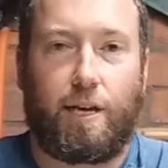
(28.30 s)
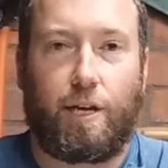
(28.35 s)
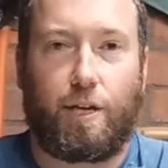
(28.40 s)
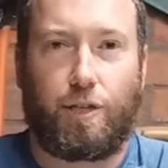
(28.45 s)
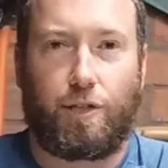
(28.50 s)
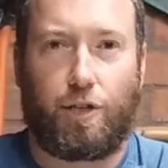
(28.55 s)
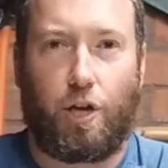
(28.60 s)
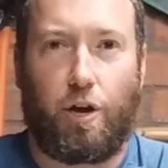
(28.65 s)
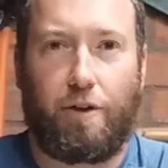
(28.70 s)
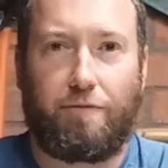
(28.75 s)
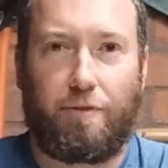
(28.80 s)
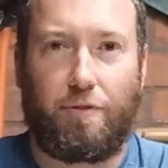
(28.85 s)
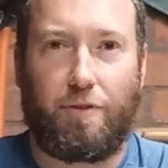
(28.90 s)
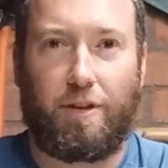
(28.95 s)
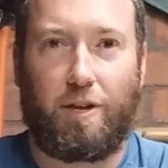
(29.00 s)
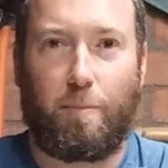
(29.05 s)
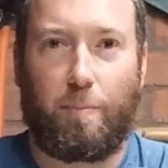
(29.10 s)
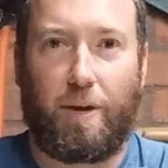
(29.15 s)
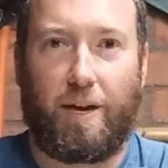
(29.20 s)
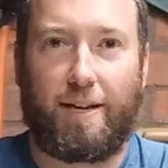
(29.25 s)
So if you
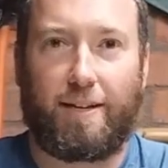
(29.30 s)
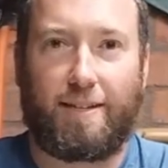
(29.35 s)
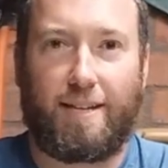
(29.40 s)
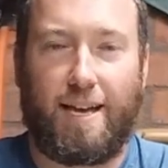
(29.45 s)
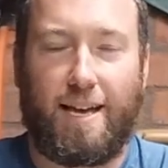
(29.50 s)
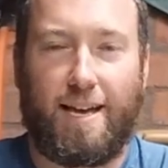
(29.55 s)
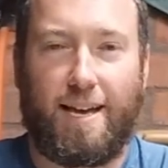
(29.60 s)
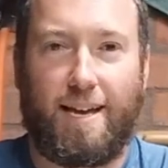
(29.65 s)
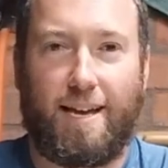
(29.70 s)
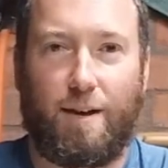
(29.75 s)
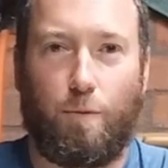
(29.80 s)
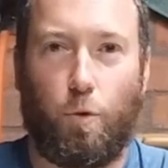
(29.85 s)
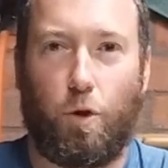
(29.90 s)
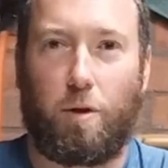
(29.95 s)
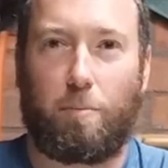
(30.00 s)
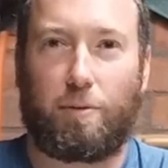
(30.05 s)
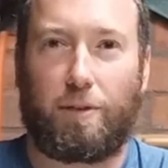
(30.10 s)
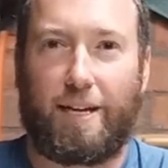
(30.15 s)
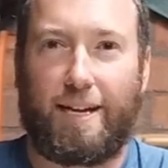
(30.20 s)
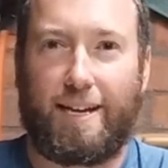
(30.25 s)
think about what
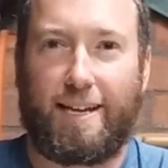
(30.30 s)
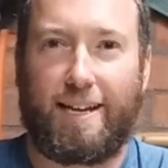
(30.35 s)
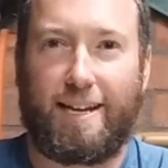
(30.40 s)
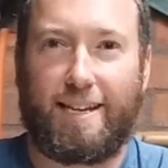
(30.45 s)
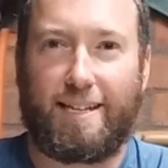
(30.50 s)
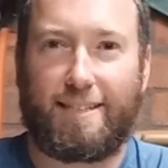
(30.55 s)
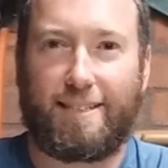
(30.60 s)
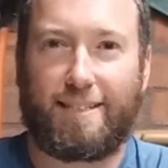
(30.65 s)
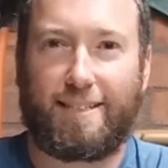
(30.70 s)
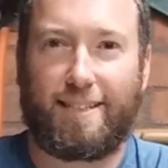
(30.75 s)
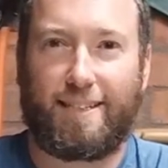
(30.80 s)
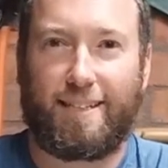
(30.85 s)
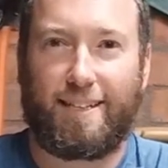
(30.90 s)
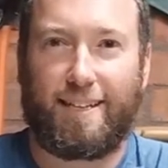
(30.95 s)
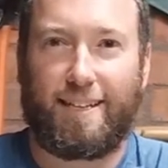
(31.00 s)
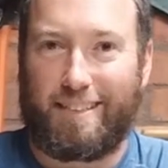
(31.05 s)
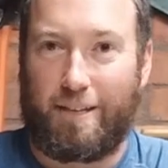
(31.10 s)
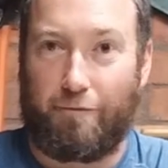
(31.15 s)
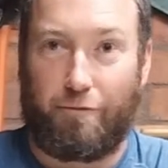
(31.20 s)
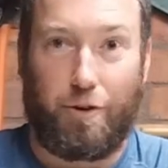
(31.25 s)
a plant needs,
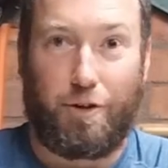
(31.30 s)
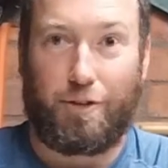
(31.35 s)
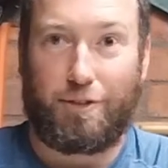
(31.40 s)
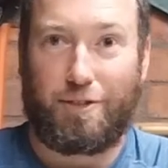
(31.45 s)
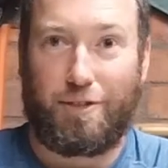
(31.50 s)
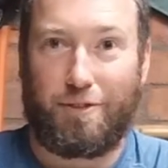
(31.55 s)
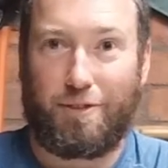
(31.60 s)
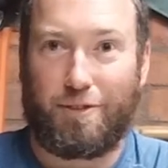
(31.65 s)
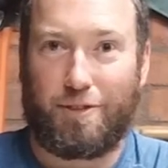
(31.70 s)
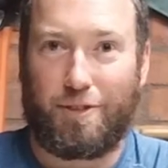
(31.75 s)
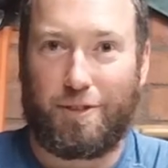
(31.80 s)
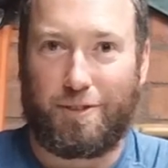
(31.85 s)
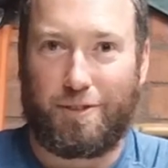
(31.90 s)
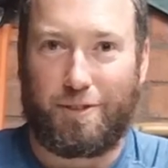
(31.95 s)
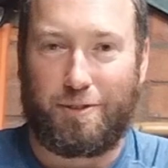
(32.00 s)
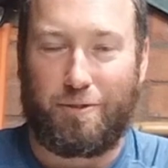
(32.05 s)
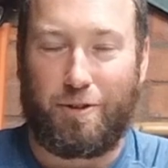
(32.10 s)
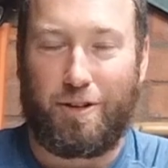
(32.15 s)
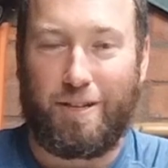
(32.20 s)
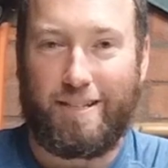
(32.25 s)
they're
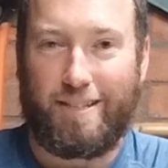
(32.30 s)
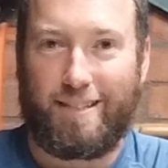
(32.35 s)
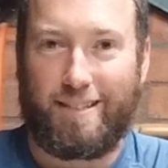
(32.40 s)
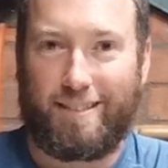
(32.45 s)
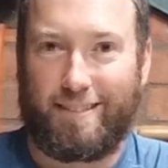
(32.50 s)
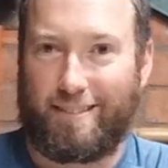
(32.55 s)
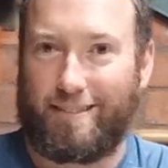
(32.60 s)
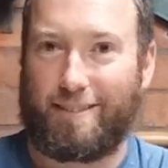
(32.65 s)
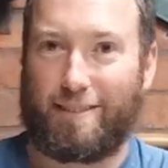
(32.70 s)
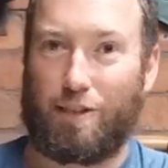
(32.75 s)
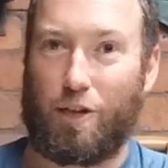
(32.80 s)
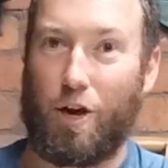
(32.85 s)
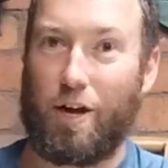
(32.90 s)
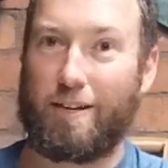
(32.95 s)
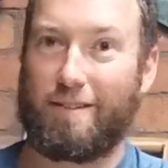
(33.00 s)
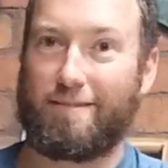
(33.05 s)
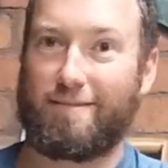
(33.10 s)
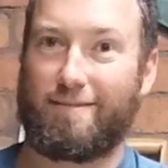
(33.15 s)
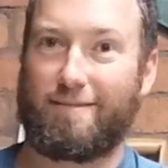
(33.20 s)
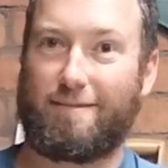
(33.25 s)
photosynthesizers, right?
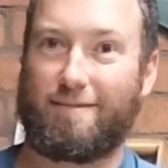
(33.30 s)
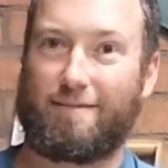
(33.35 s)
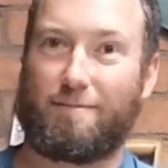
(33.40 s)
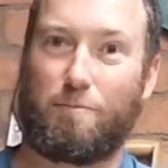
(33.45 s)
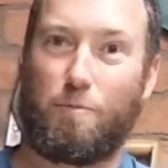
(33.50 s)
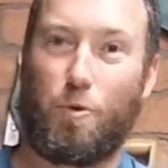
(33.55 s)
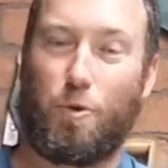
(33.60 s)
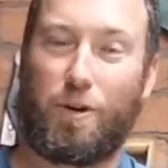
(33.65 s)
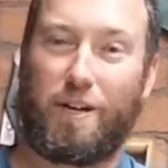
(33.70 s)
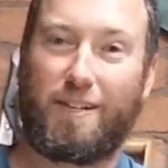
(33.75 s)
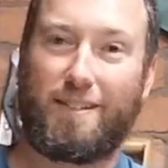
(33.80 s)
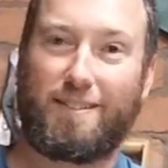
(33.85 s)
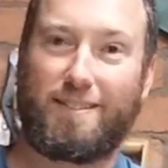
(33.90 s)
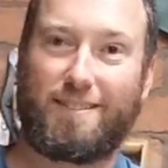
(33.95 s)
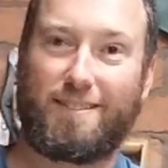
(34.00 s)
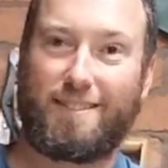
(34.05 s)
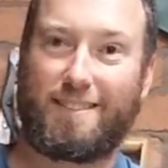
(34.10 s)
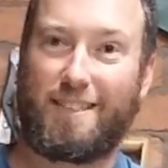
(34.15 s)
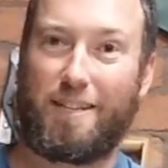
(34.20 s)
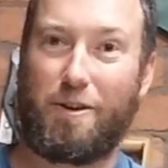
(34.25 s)
Light, water,
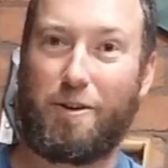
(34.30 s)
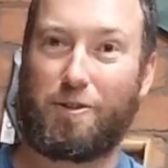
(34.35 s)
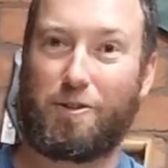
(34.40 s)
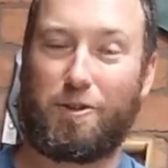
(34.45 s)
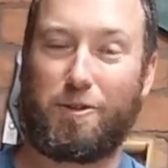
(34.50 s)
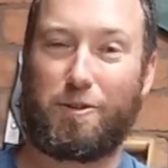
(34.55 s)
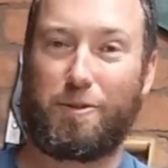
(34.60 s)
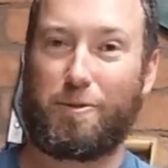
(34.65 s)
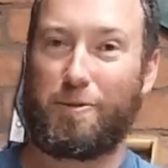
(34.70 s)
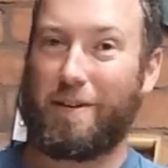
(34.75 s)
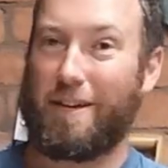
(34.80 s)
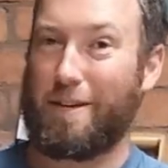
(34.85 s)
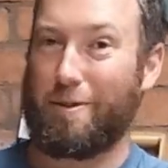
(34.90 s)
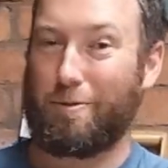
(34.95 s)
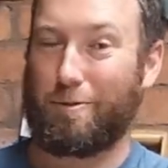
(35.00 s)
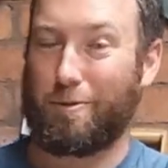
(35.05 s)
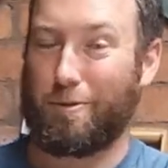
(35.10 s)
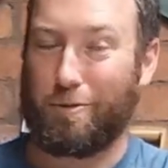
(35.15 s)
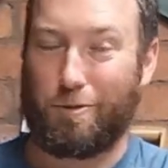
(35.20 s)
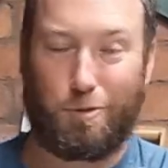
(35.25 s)
CO2
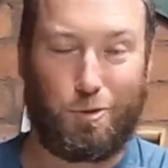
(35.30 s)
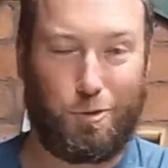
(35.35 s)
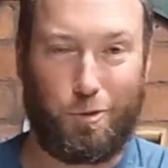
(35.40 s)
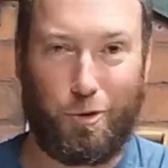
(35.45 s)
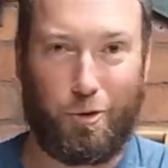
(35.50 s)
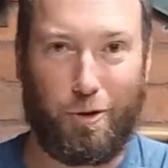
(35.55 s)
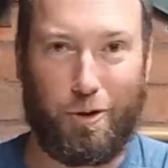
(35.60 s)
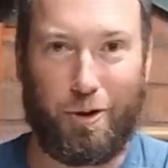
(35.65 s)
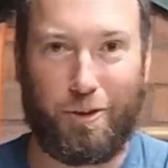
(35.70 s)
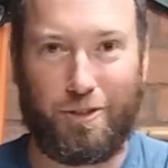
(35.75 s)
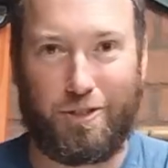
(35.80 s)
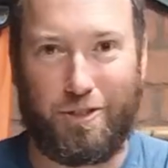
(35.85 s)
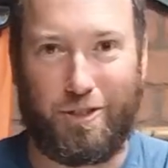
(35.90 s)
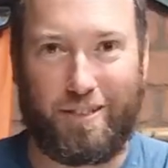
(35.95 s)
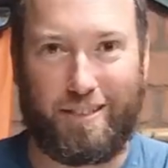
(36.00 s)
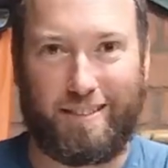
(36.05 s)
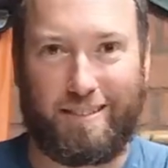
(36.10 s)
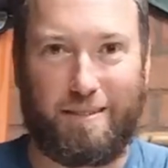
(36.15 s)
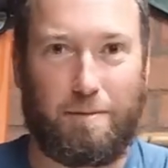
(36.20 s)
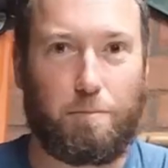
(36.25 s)
equals sugar and
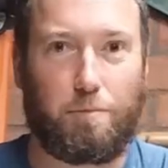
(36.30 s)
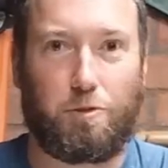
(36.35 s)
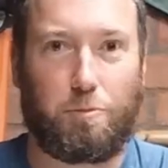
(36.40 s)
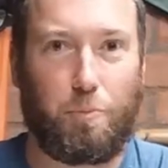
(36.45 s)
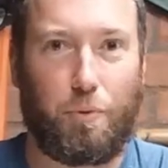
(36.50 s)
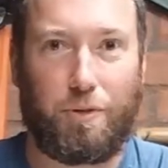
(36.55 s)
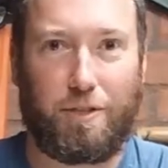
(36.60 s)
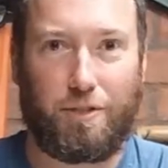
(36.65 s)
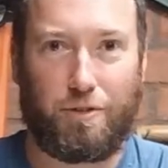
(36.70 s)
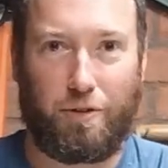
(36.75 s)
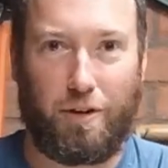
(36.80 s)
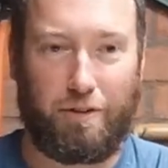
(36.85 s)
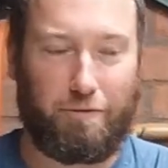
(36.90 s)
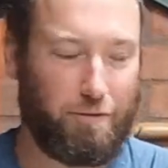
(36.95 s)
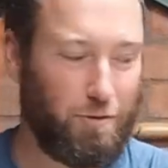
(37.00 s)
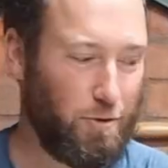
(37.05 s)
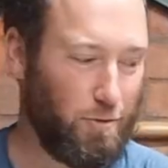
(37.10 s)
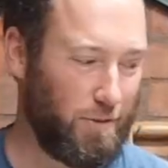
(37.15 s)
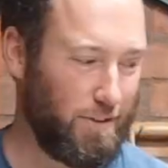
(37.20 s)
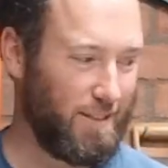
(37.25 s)
oxygen. It's pretty
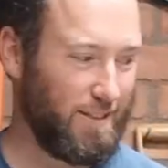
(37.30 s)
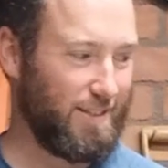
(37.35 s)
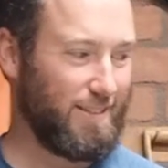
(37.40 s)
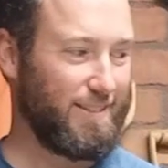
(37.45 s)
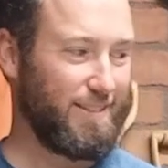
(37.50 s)
straightforward.